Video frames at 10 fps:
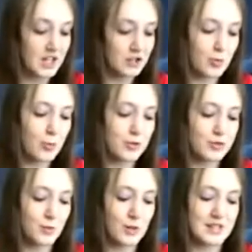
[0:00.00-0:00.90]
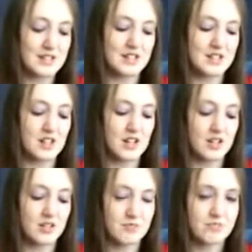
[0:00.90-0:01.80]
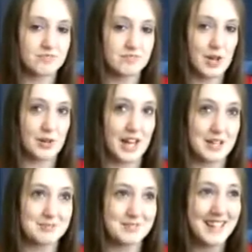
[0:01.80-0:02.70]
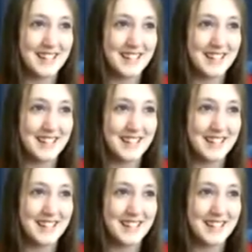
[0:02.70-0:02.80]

and John Morrison wins, and it's like, okay,